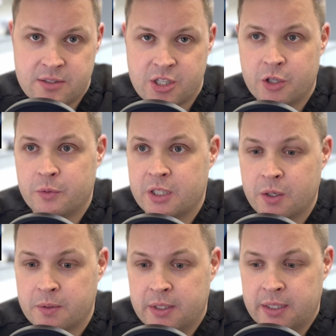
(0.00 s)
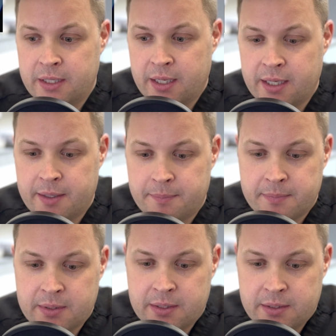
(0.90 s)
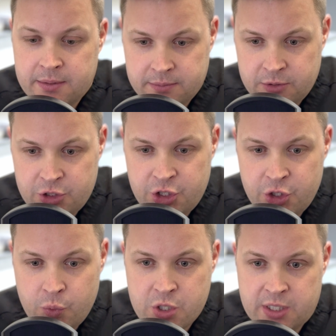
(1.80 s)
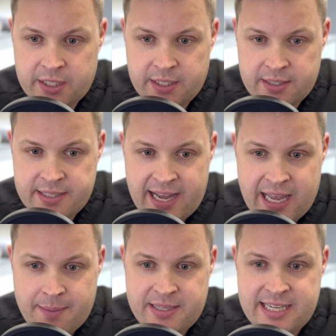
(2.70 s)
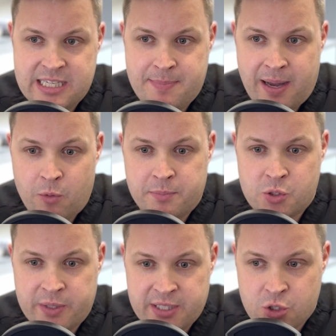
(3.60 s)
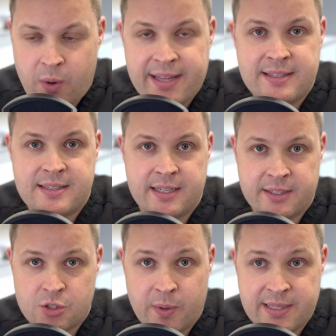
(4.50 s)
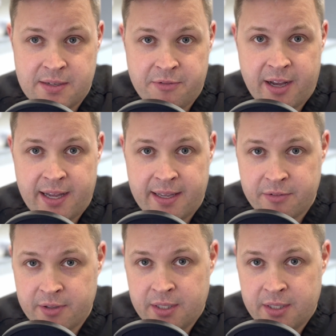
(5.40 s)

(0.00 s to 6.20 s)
So, you know, um, usually the diameter is about between 20 and 25,